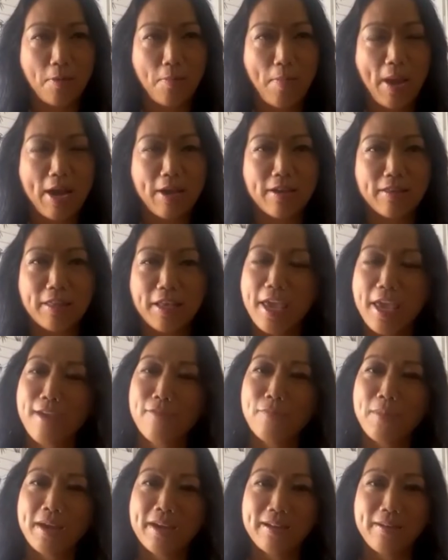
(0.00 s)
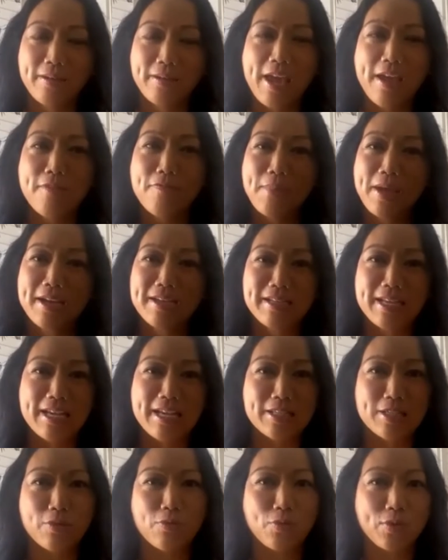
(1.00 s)
back in the caveman
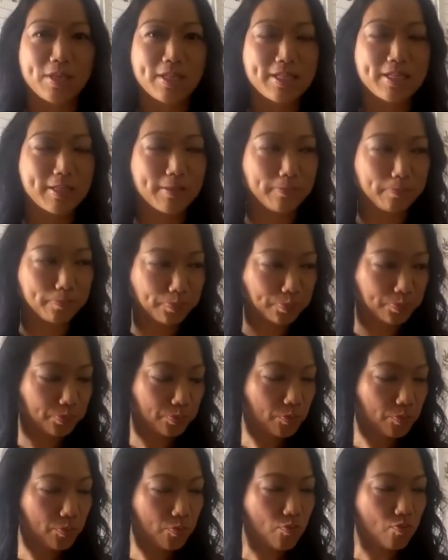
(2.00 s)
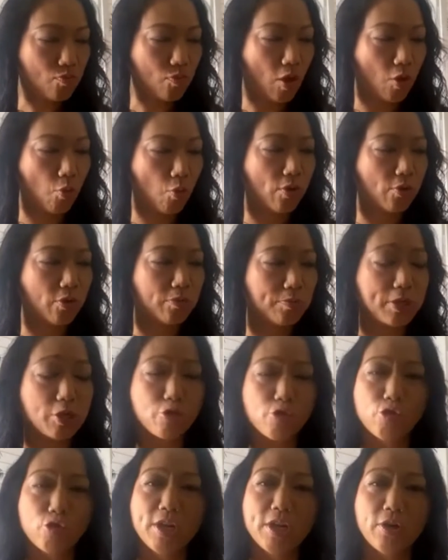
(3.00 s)
days, it was what would be
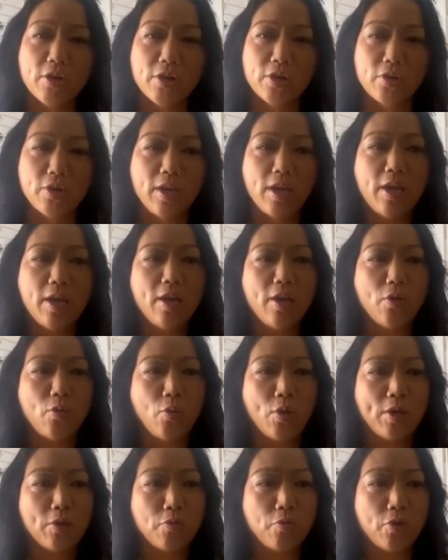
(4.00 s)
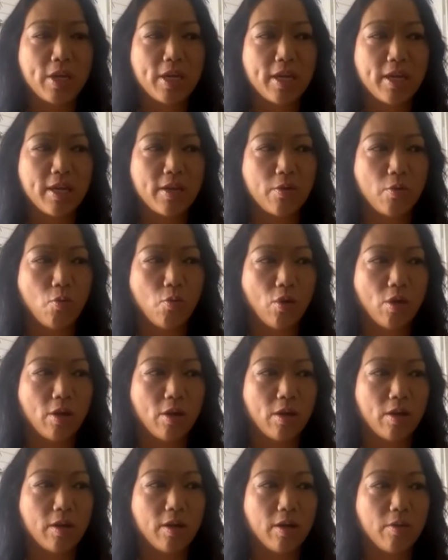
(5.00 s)
triggered when
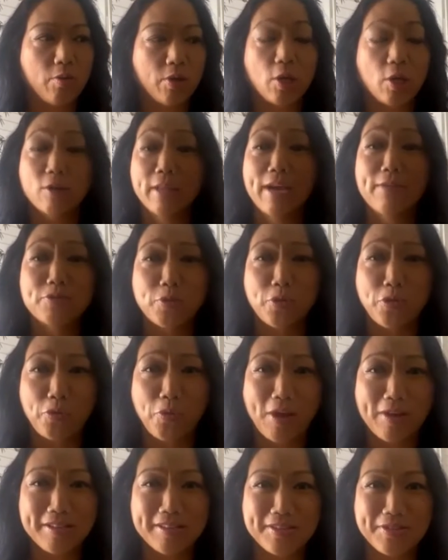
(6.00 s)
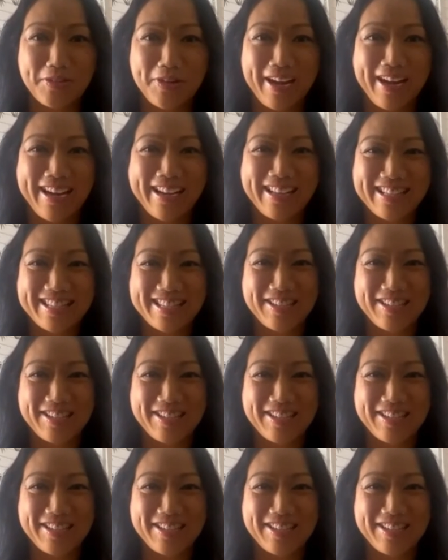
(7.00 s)
our lives were threatened, right?